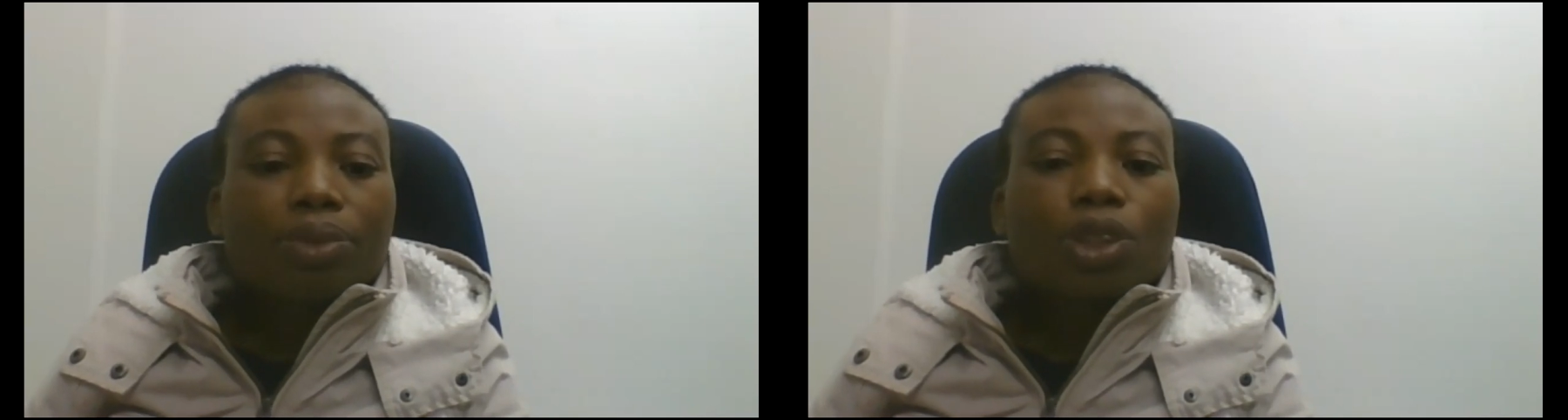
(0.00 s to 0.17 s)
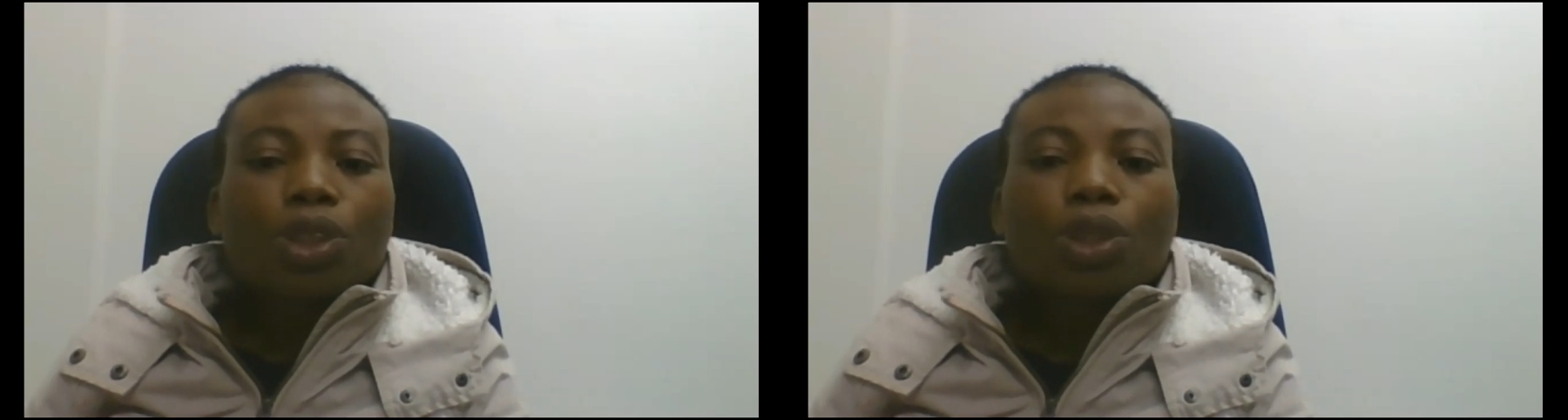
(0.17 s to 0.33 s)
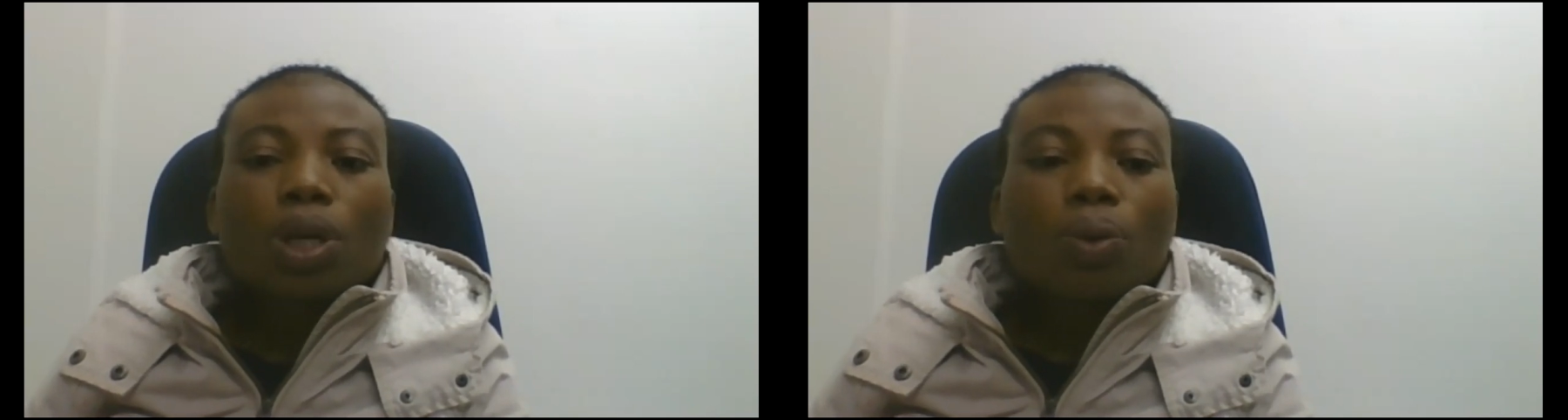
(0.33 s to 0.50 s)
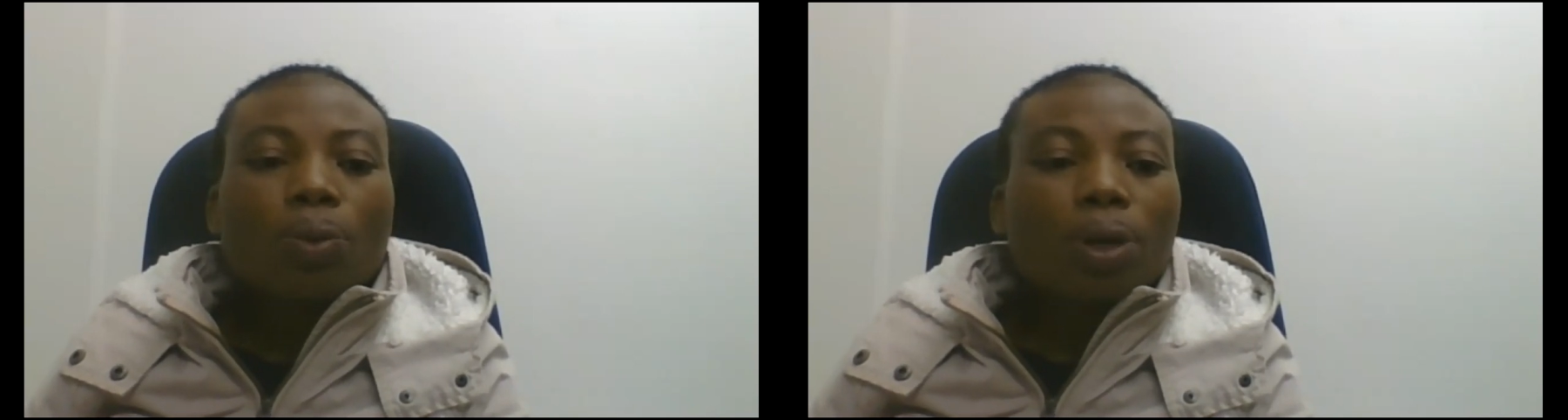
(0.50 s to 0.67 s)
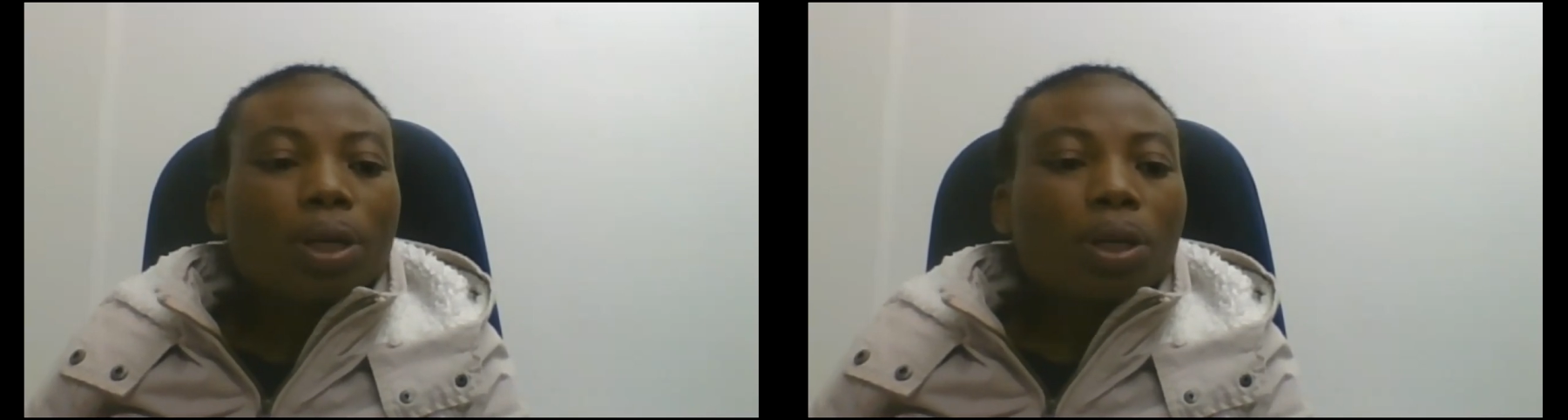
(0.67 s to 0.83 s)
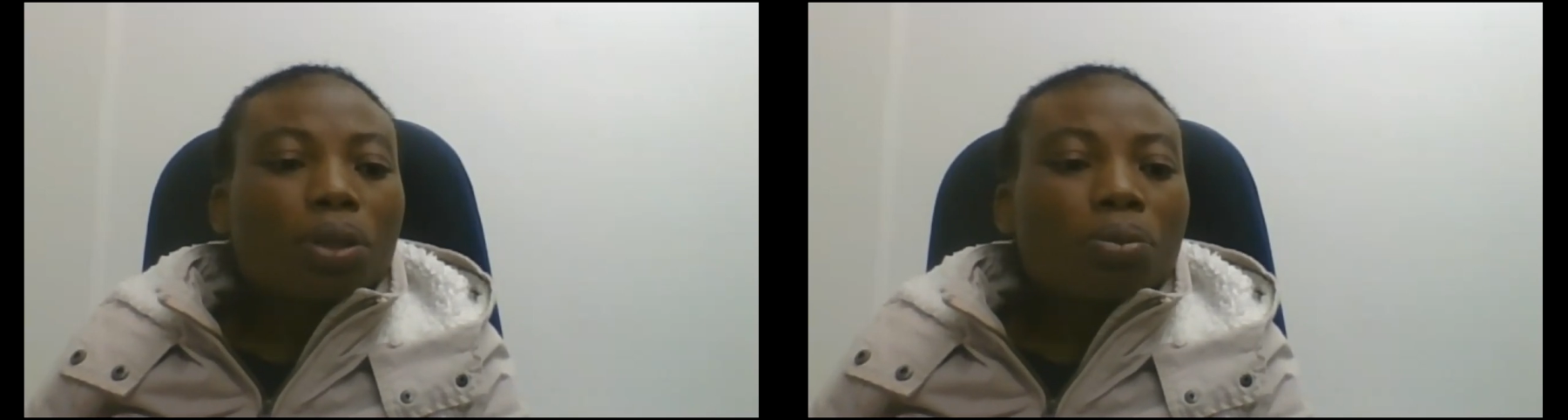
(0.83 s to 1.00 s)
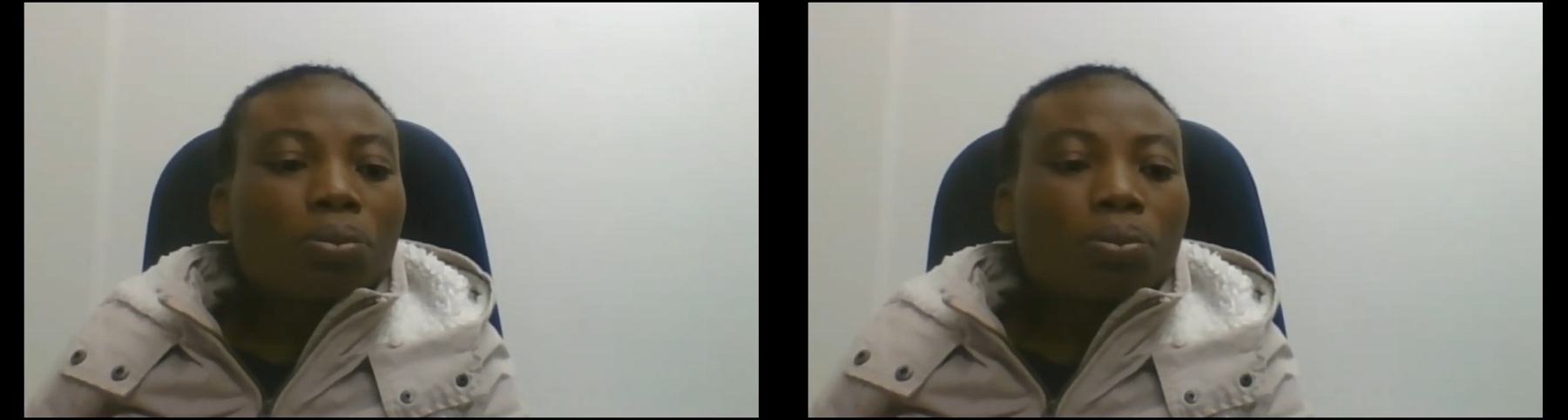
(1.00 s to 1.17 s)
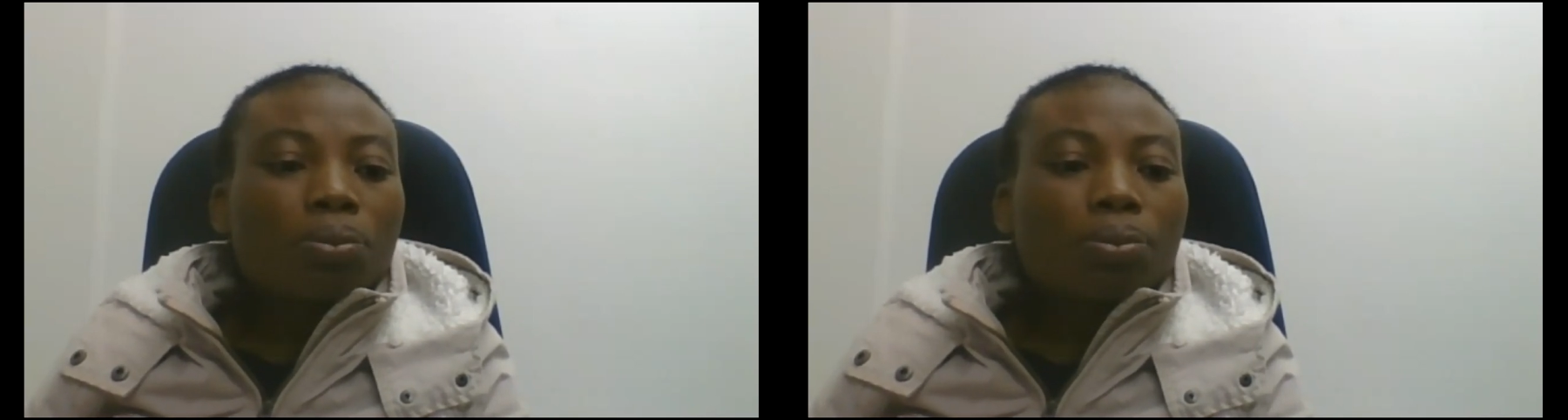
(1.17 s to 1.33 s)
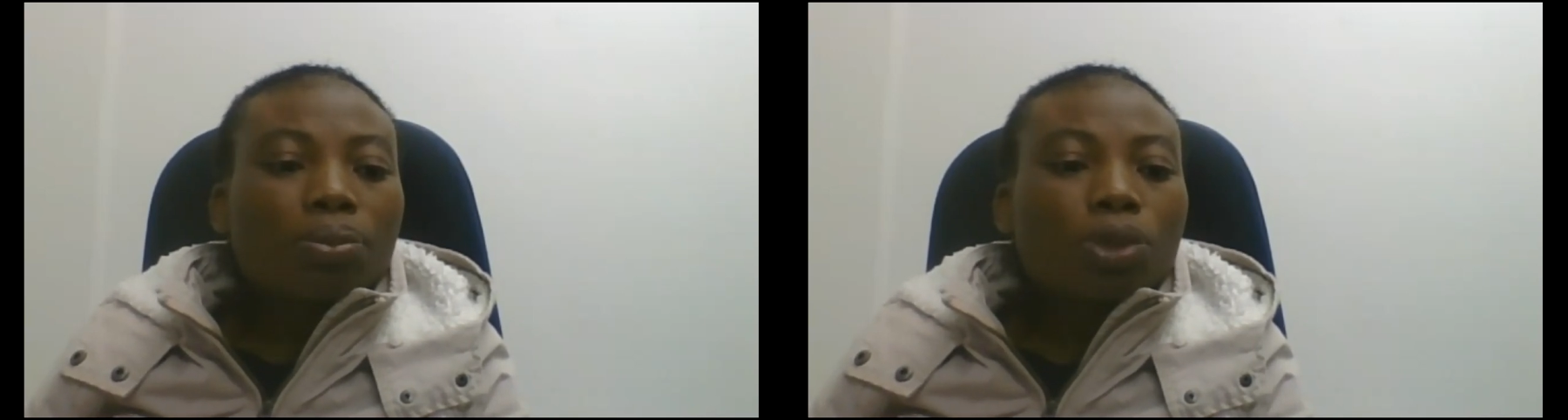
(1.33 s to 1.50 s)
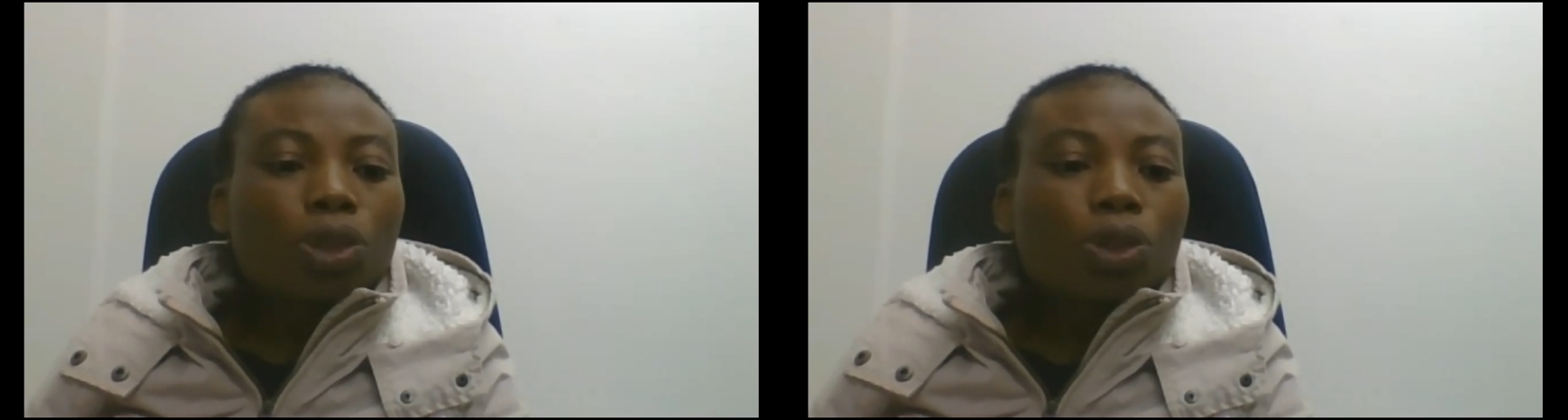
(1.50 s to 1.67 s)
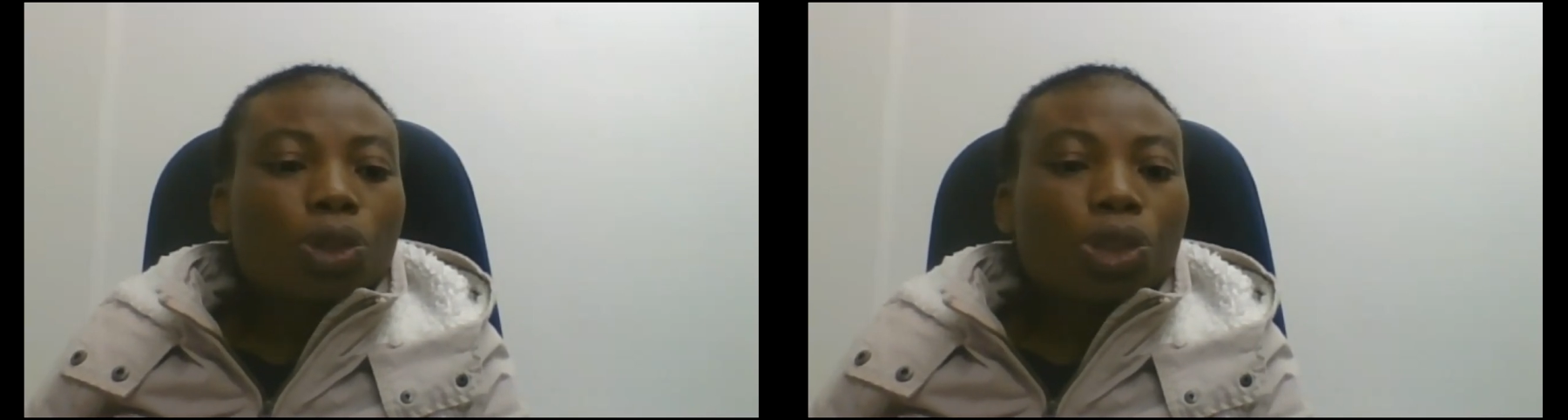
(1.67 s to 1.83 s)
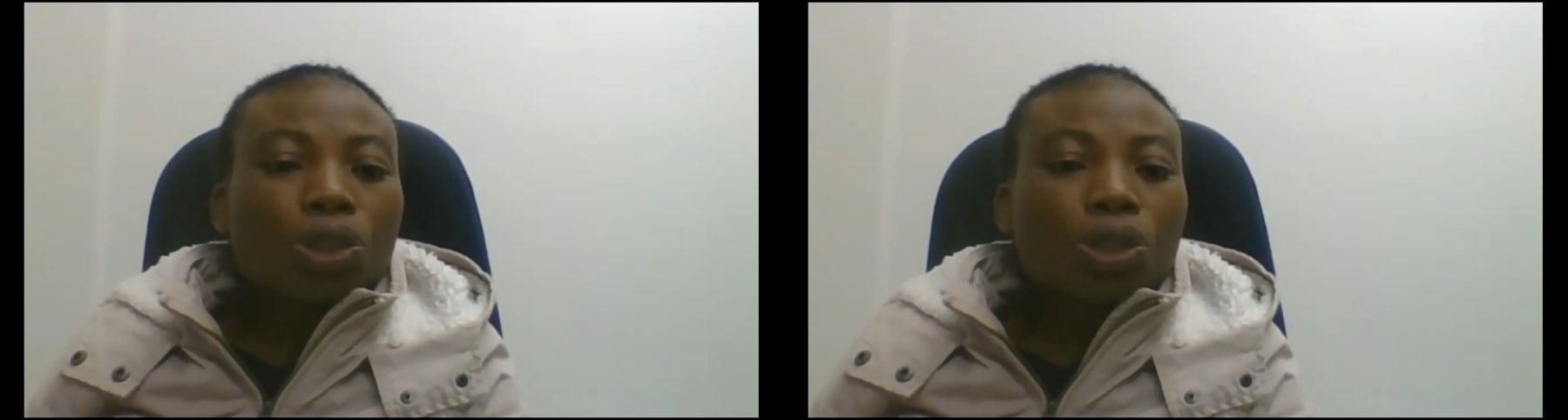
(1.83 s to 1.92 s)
So you're welcome to